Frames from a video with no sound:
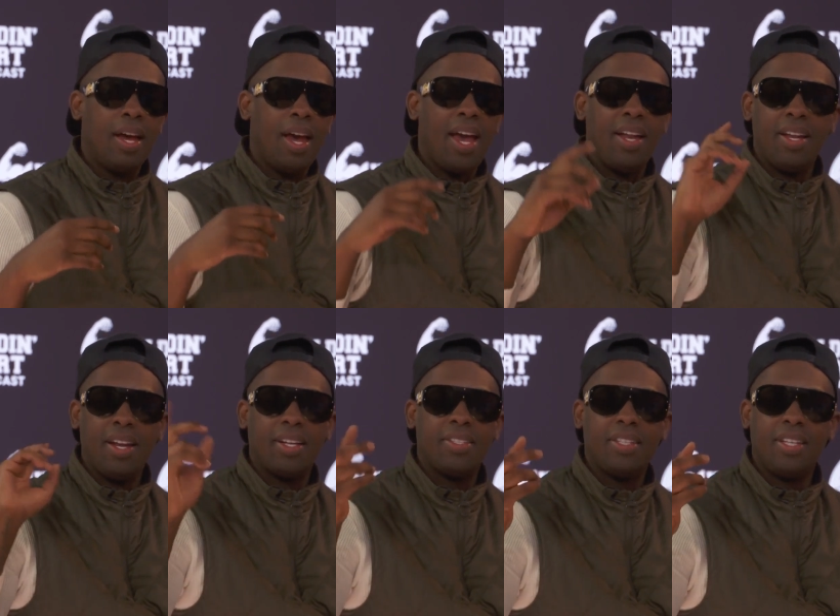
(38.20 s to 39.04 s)
And then
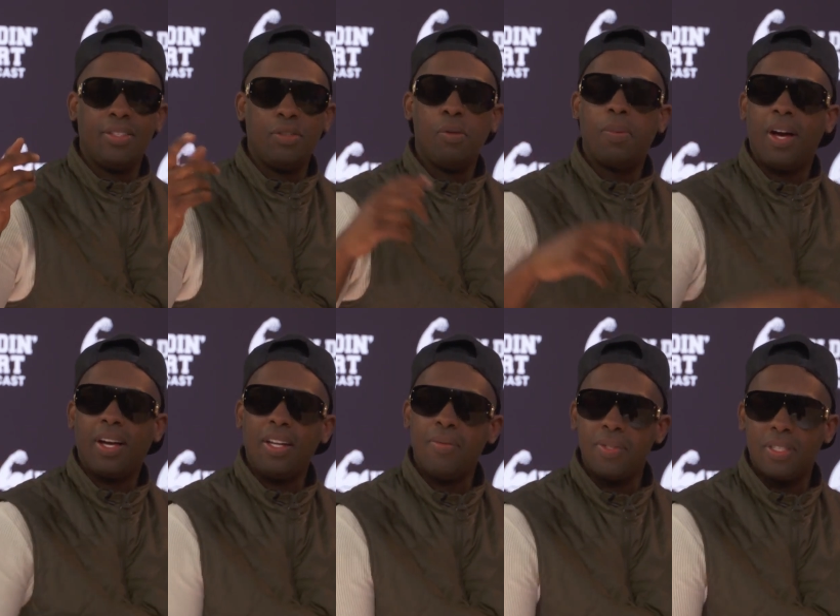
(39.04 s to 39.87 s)
I seen Tupac
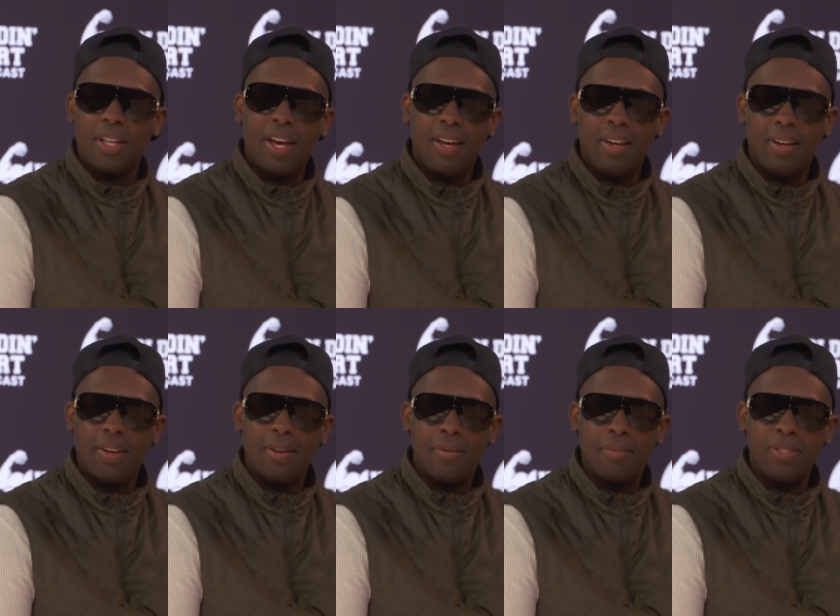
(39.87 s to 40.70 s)
and he was like,
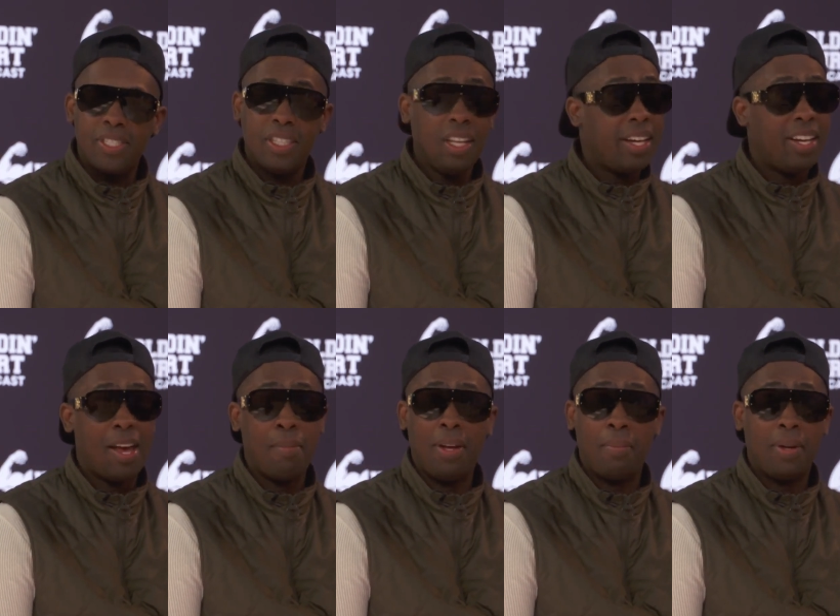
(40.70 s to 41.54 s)
just looking
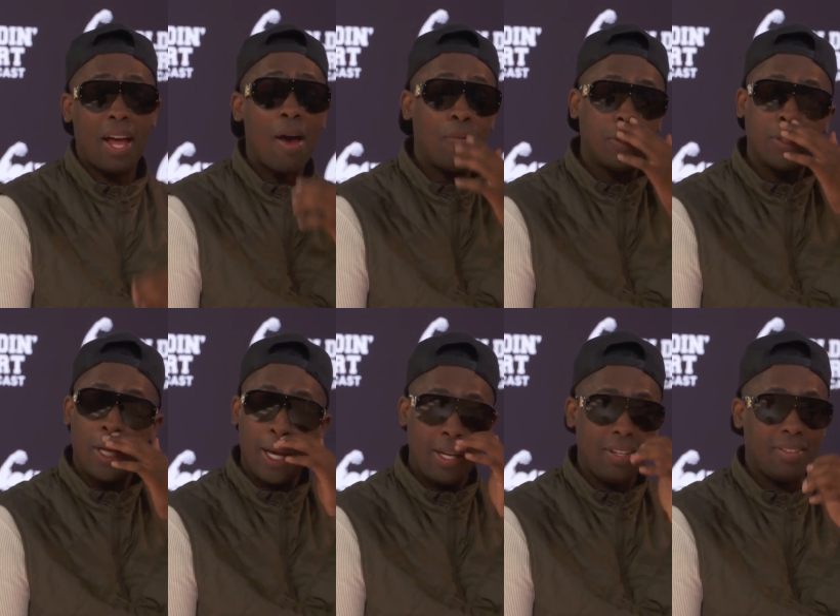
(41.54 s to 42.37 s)
at me, but I was
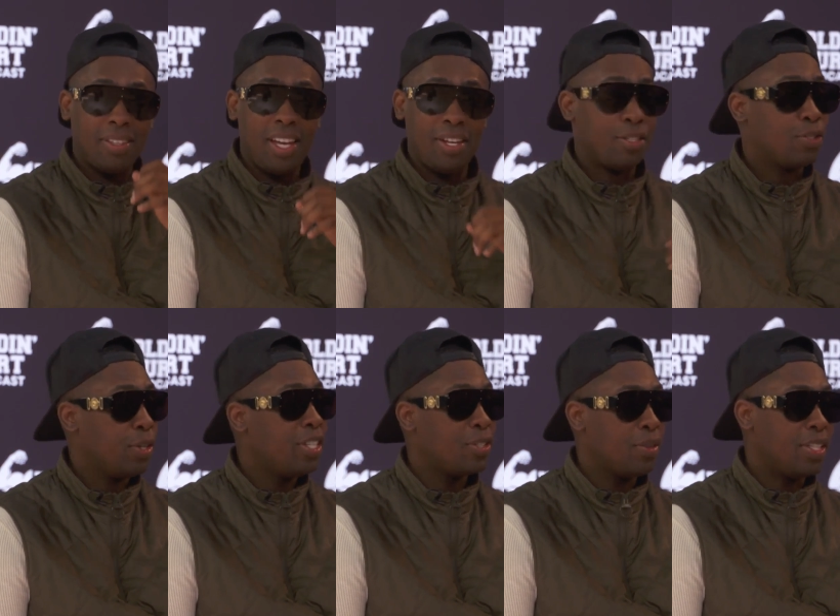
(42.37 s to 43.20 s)
like in the
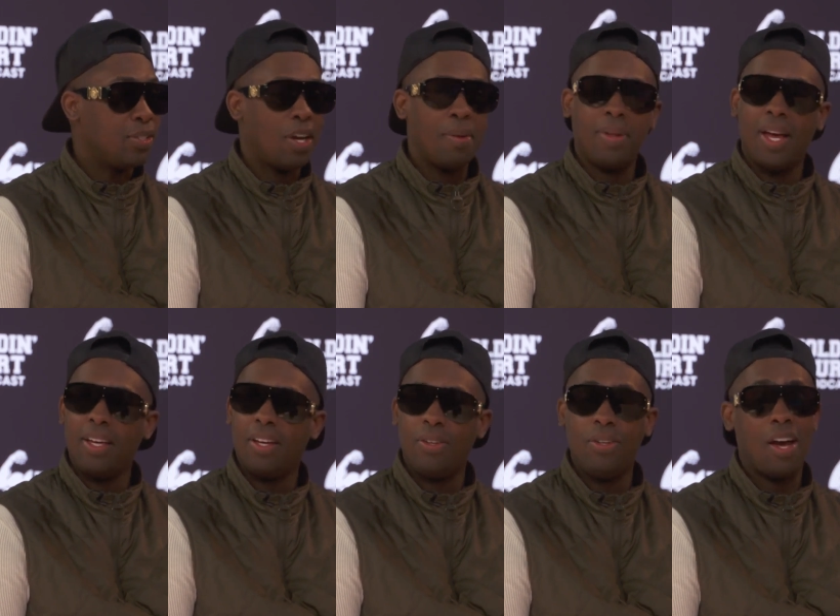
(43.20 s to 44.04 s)
street. So I'm like,
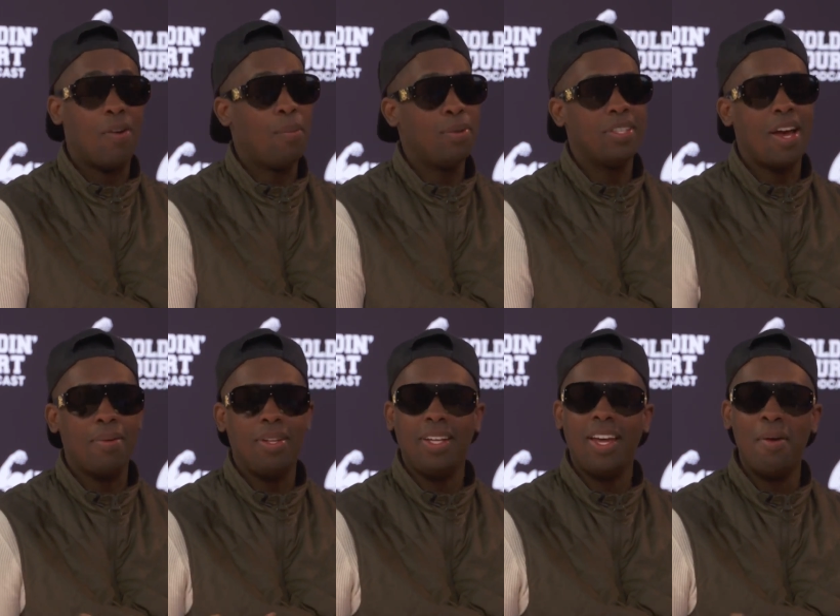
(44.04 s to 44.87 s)
yo, you got one more time to
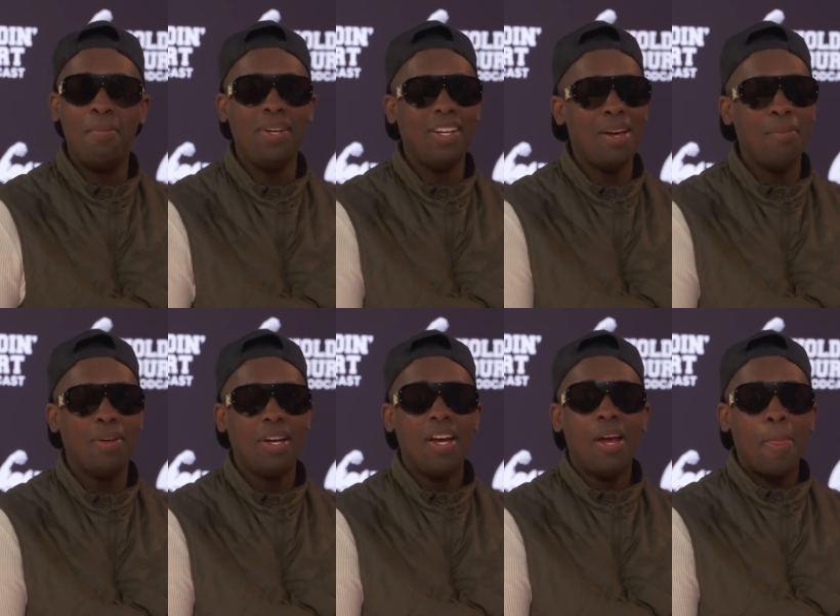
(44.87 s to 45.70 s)
look at me. And I'm,
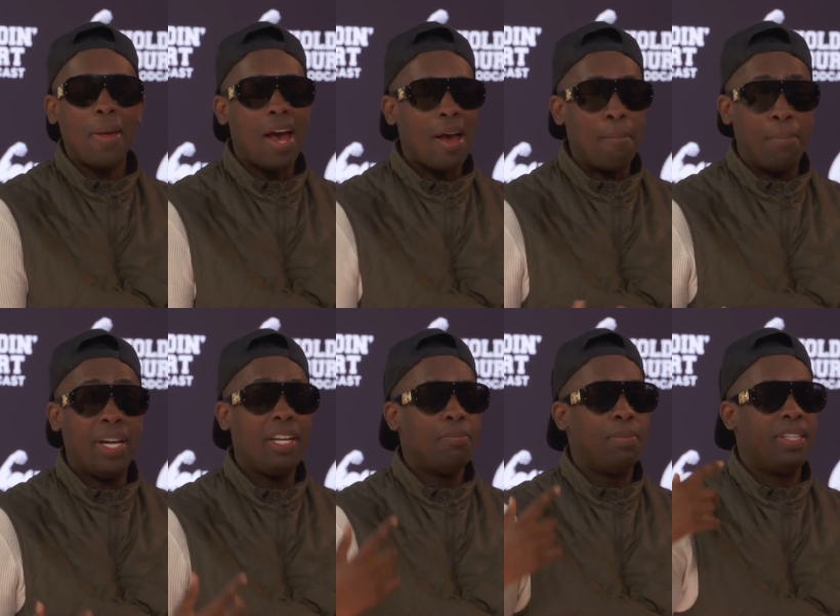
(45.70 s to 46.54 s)

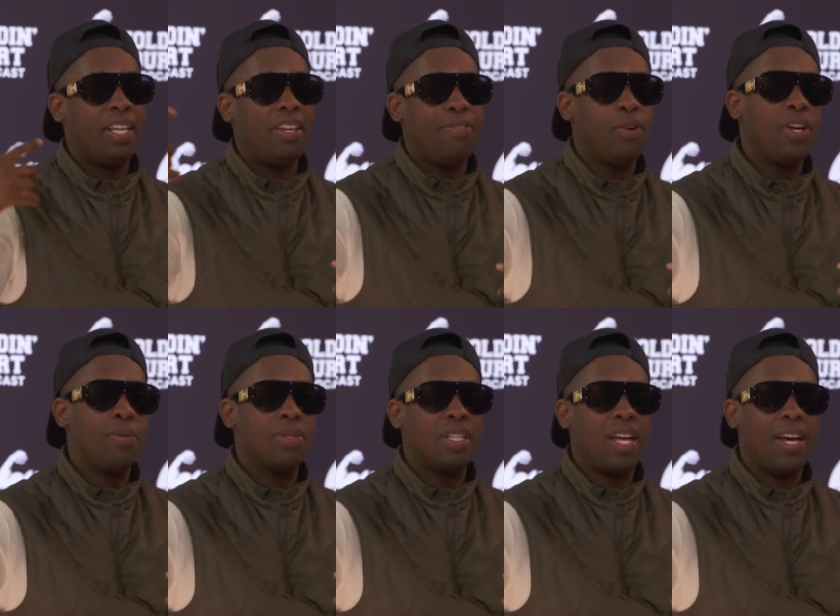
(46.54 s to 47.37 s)
but then E-40
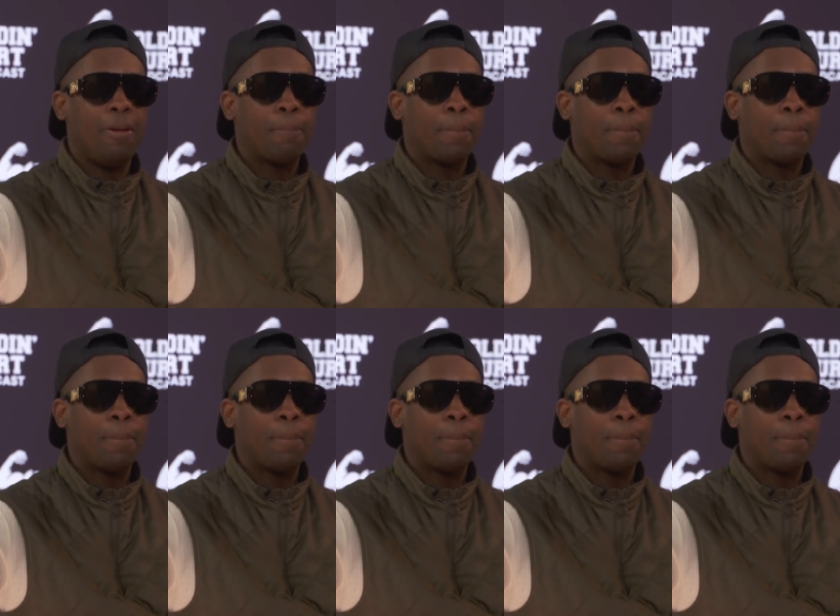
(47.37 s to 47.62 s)
was like,